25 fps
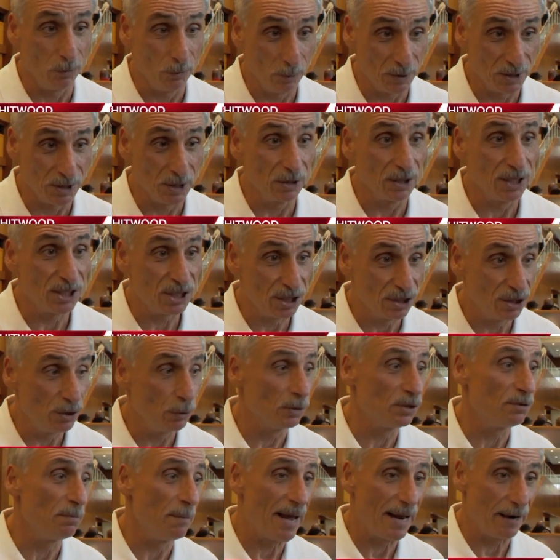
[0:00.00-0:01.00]
When you listen
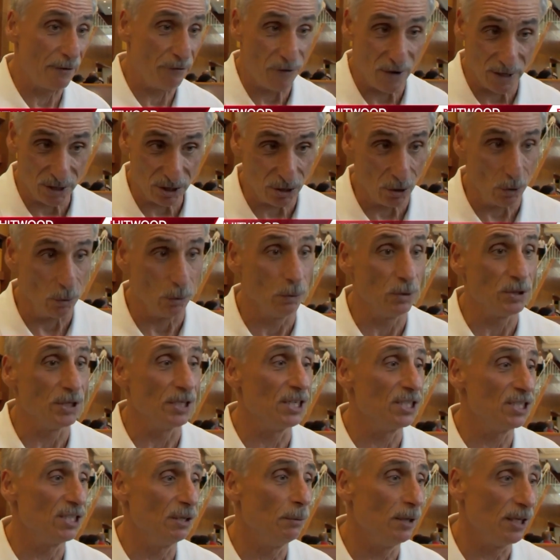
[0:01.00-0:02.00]
to his manifestos and
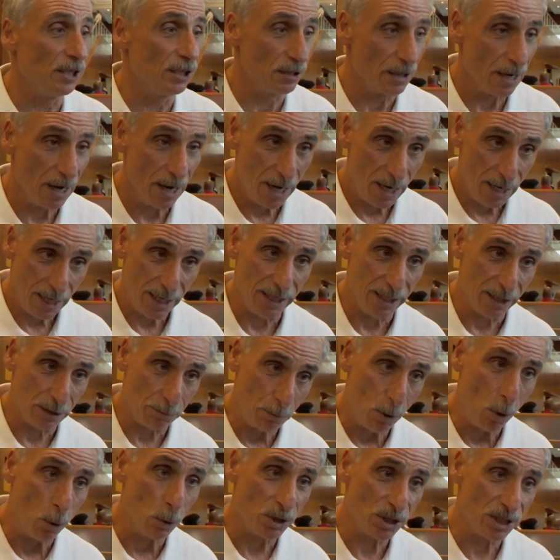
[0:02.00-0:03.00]
you see what he's
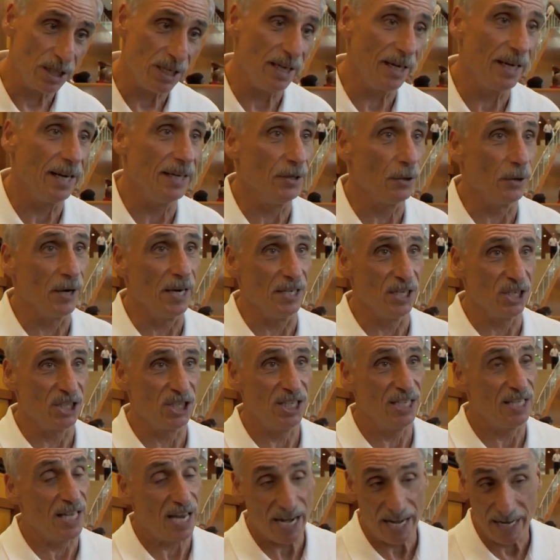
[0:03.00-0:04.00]
posting and you
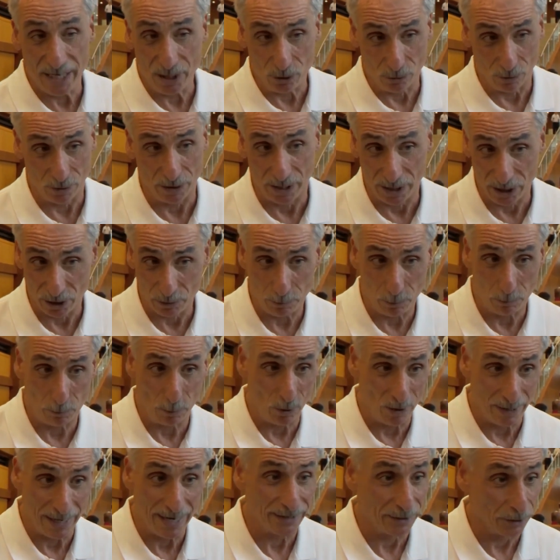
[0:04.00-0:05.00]
see the hatred that he's
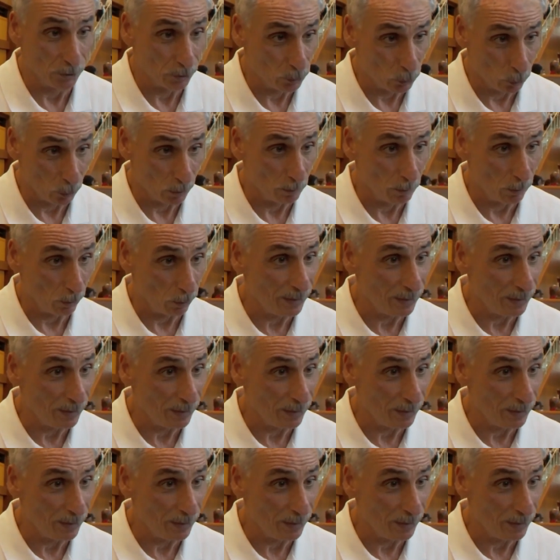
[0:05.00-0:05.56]
putting out there toward